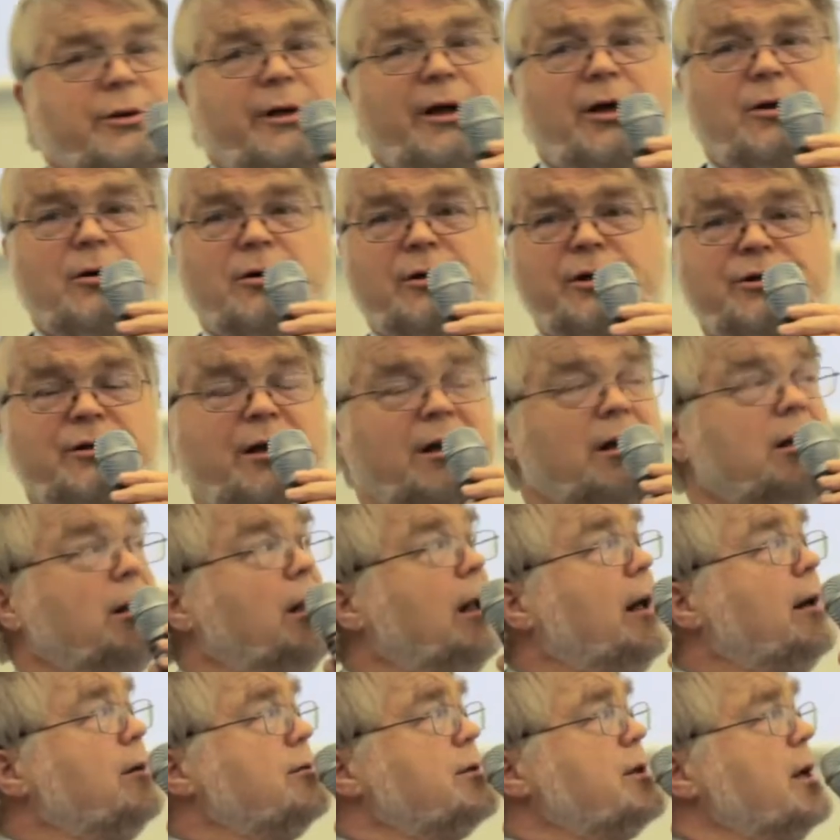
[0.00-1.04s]
encourage
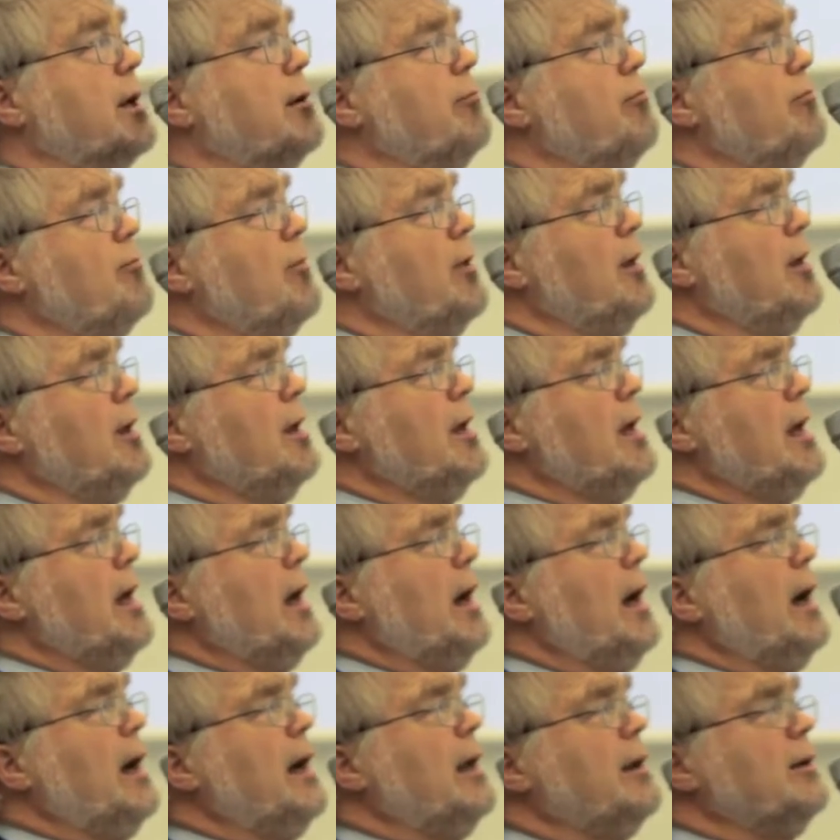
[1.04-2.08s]
rental housing.
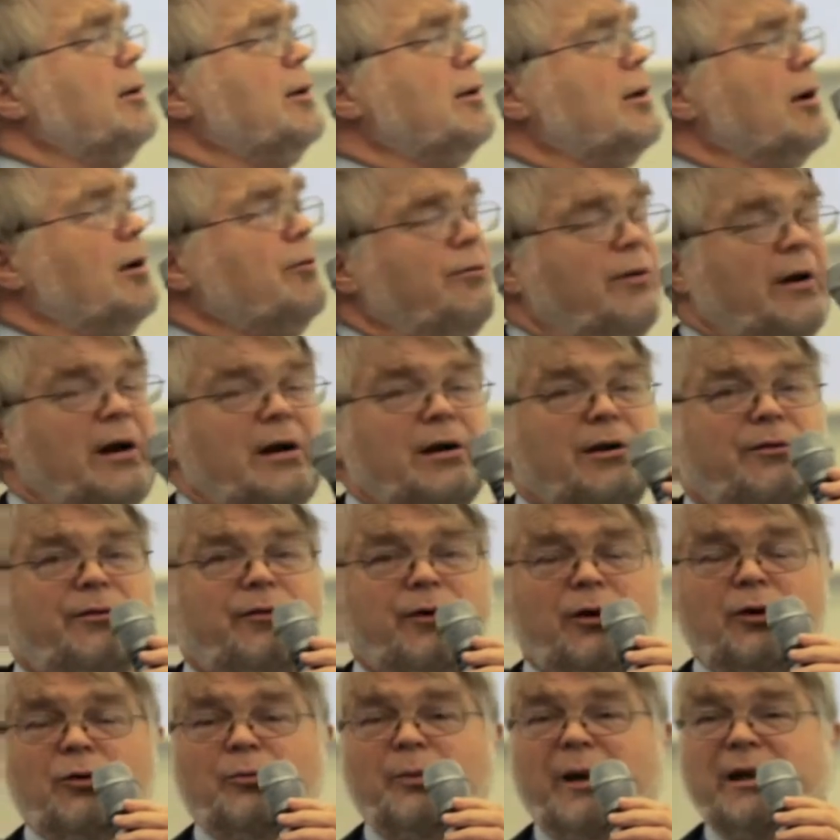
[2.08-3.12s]
And very
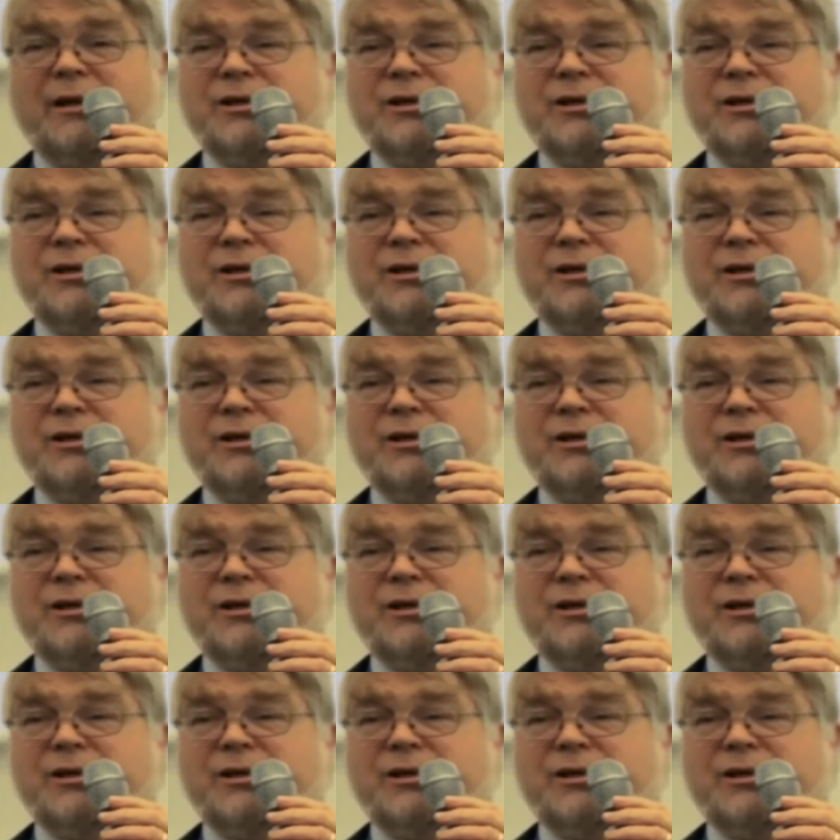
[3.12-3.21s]
few